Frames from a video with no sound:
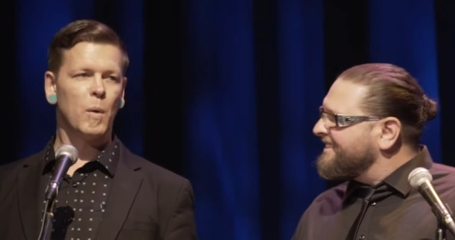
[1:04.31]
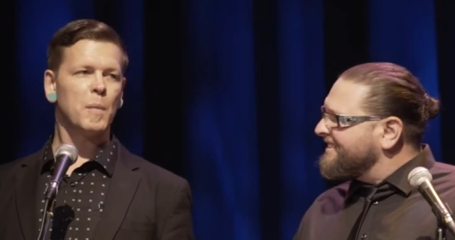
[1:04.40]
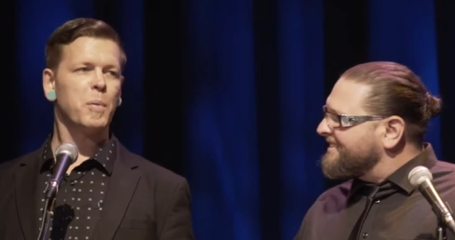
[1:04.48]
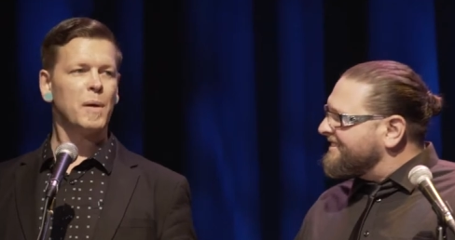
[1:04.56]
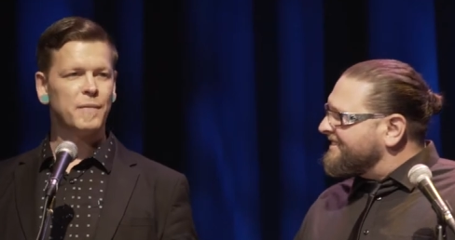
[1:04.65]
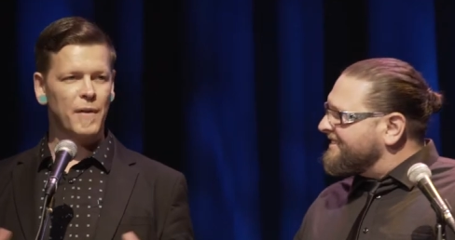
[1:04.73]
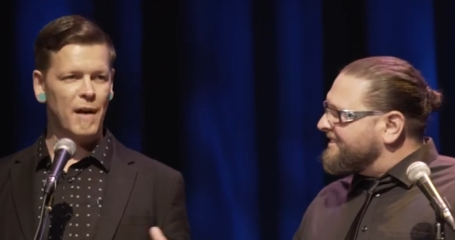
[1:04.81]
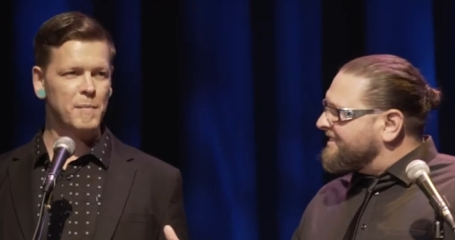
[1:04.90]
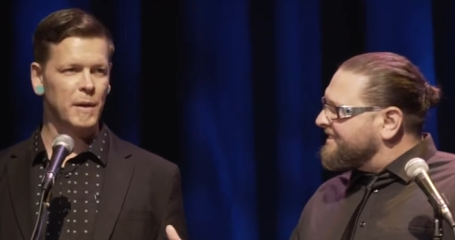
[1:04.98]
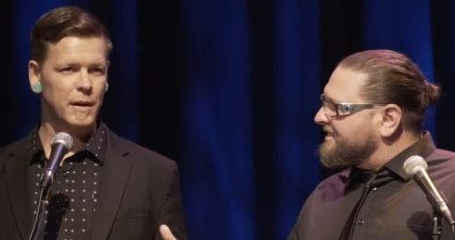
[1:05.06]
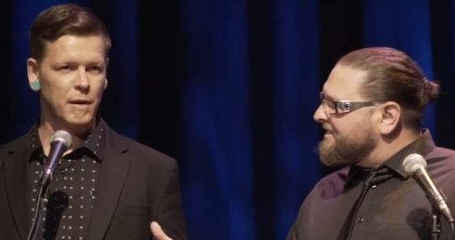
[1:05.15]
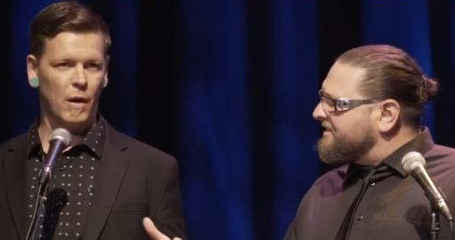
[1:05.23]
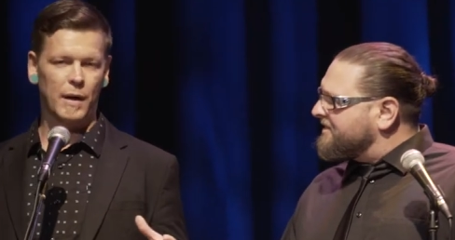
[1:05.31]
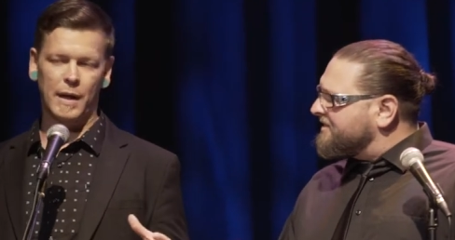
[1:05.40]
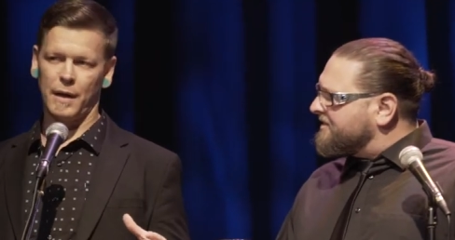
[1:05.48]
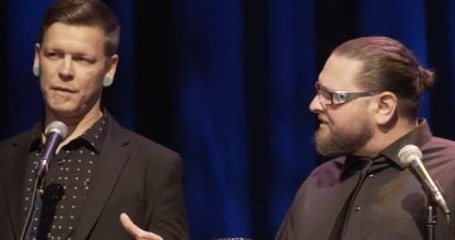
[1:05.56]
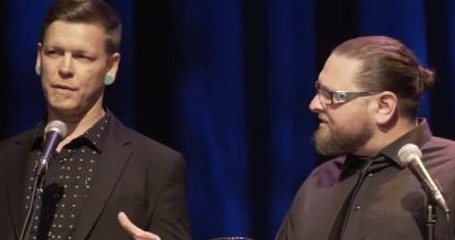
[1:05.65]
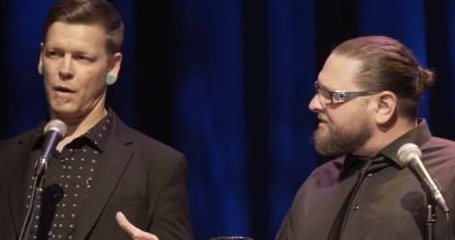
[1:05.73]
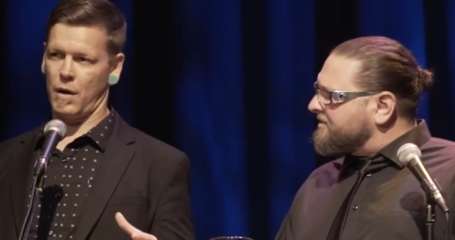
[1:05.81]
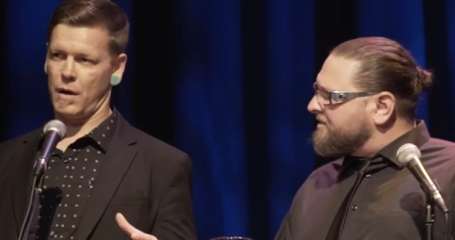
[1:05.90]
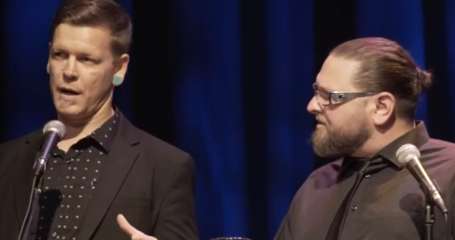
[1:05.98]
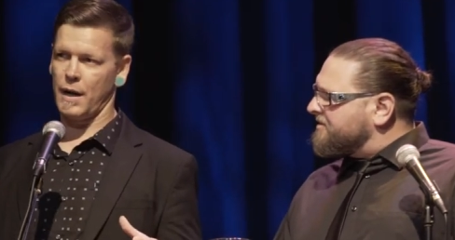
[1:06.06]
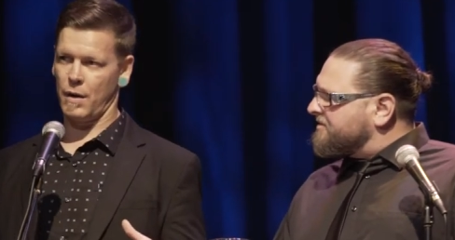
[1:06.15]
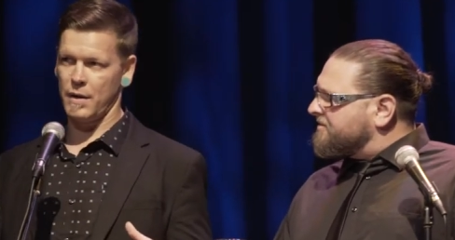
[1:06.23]
Speaker 1: $1.5 million
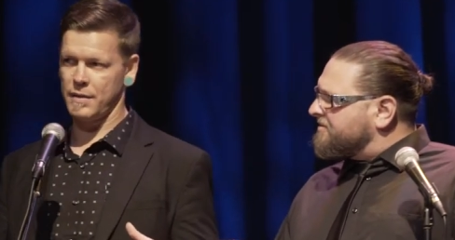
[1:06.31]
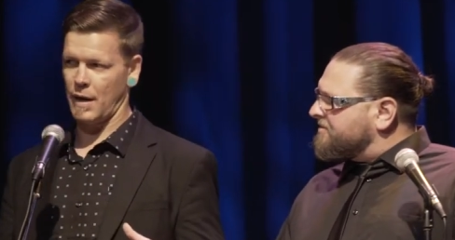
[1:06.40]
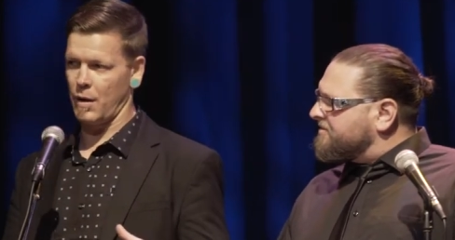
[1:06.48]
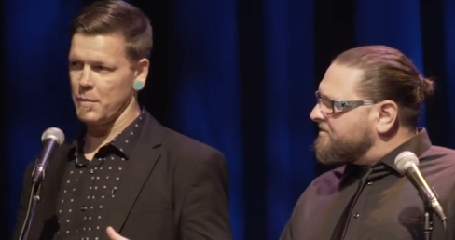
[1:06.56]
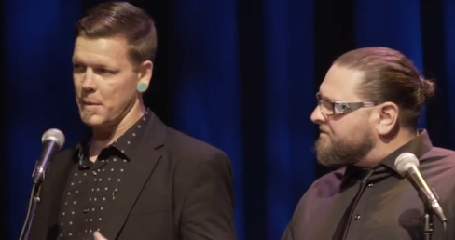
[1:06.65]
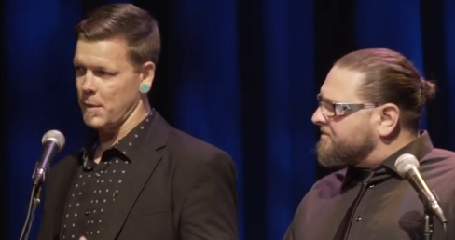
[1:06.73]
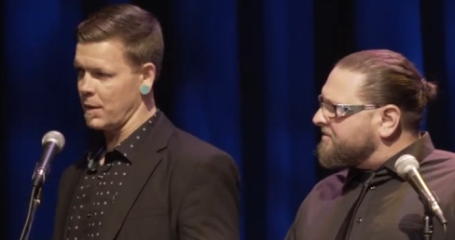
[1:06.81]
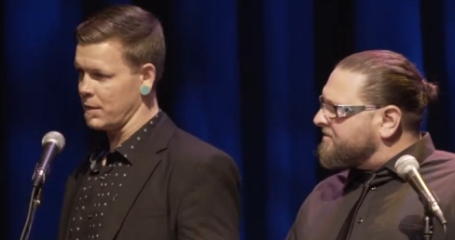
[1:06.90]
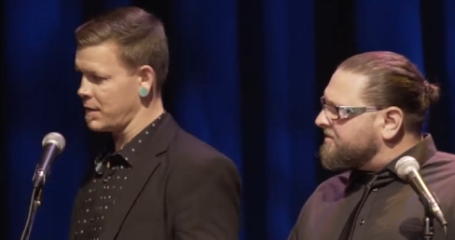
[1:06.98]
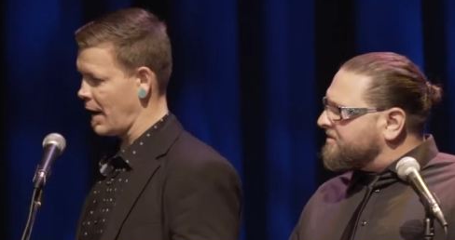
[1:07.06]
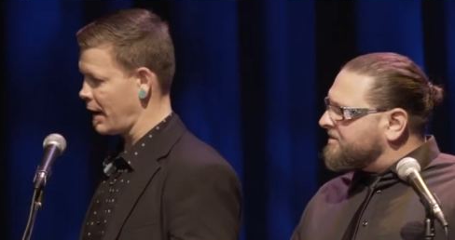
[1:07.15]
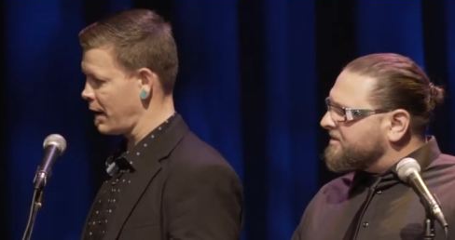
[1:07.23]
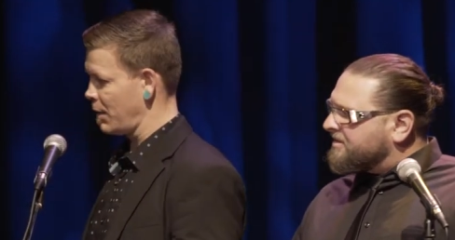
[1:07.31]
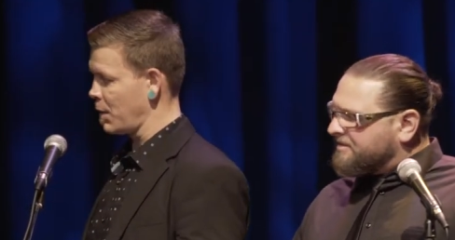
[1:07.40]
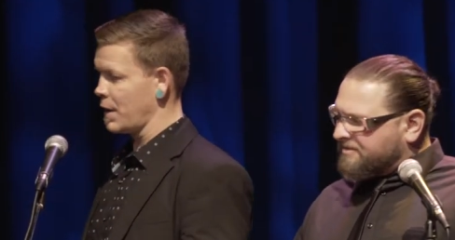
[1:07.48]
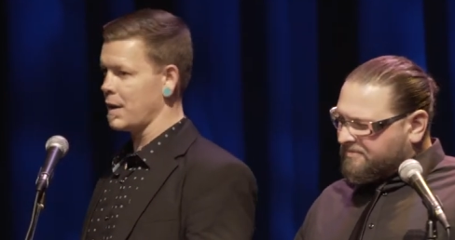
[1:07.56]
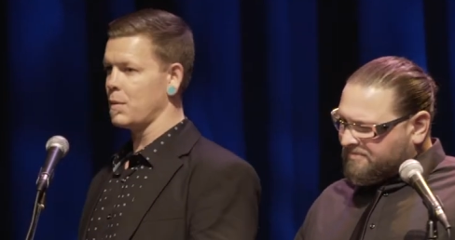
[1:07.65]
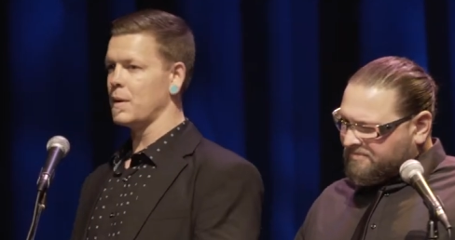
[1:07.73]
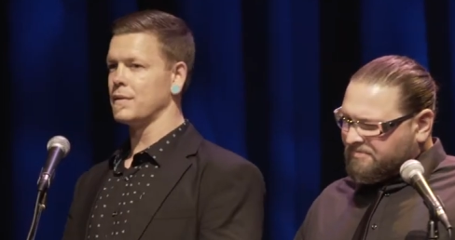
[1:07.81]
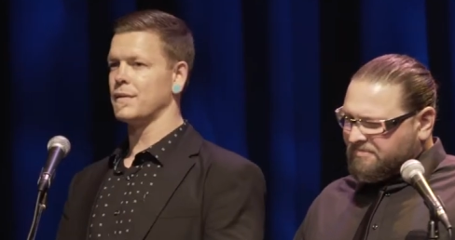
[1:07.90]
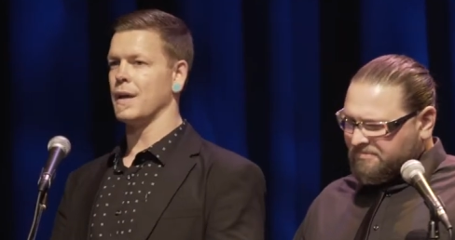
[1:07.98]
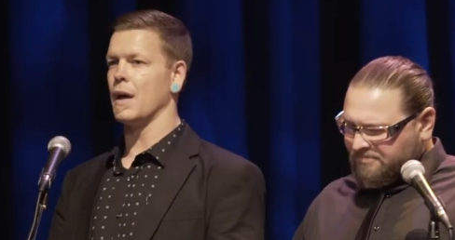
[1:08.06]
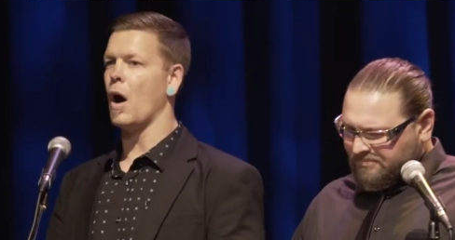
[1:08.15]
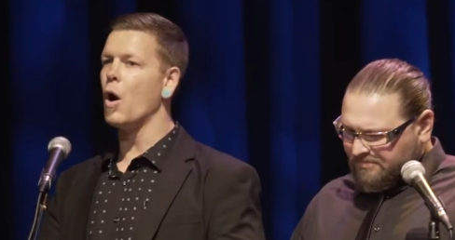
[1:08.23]
Kickstarter here in town, Bibliotheca, where he was
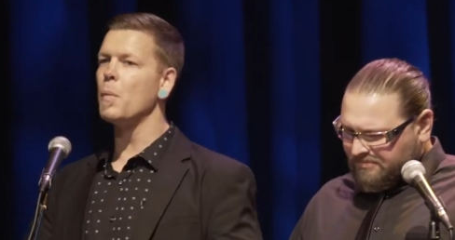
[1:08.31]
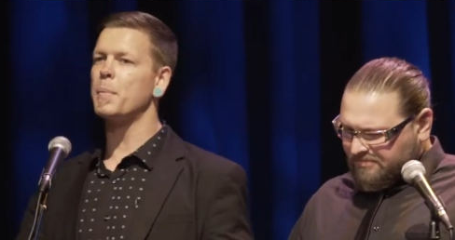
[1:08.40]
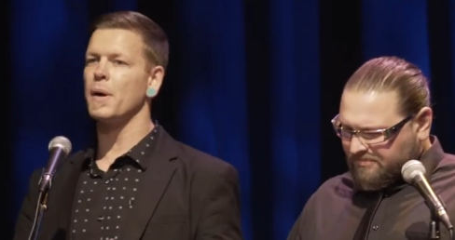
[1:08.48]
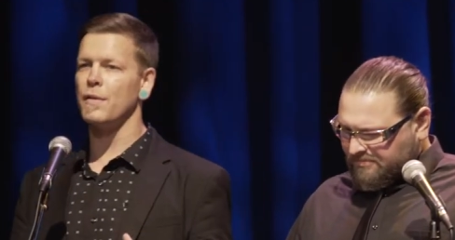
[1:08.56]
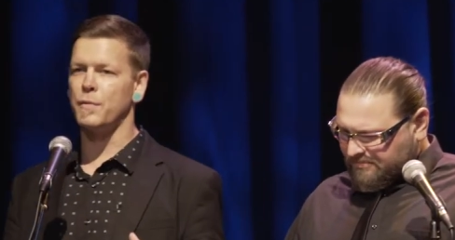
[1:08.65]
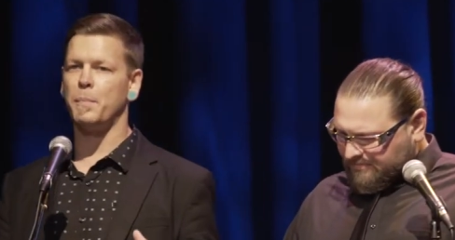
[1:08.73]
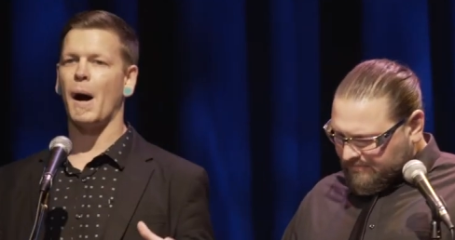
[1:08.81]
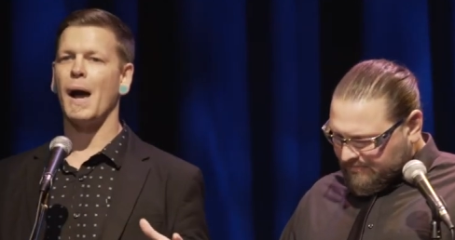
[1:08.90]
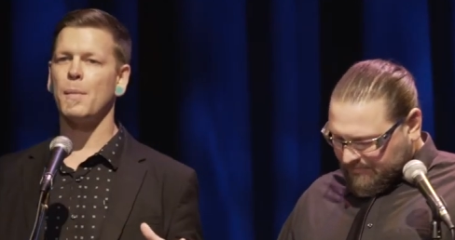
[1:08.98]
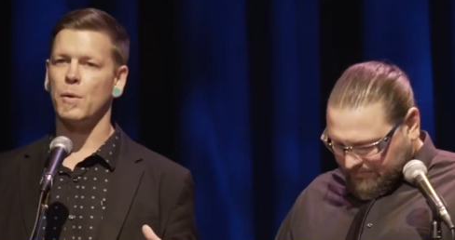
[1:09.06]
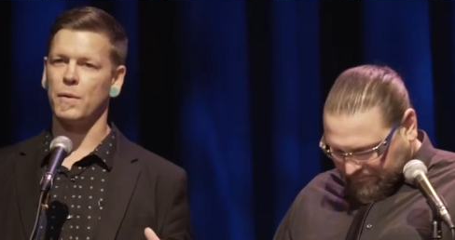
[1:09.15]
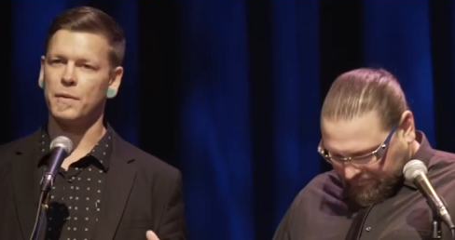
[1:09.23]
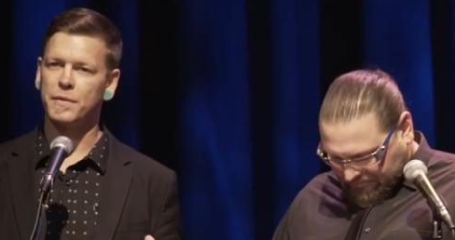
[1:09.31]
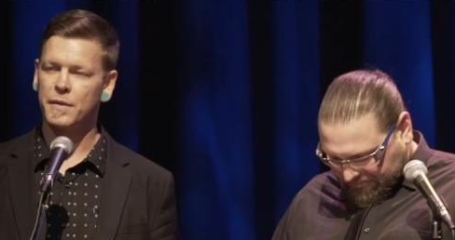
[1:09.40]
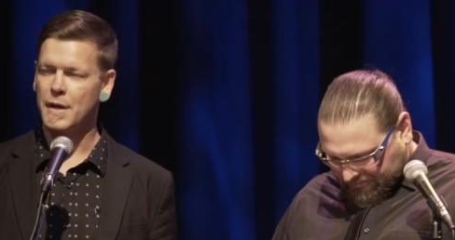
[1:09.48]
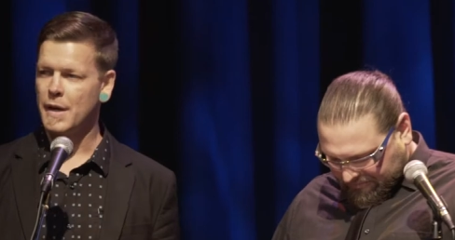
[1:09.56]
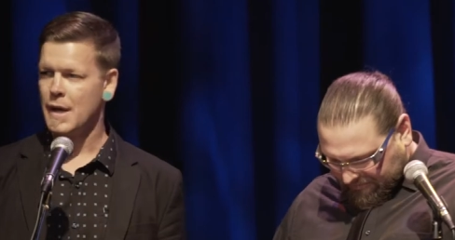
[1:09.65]
the Oprah of Bibles,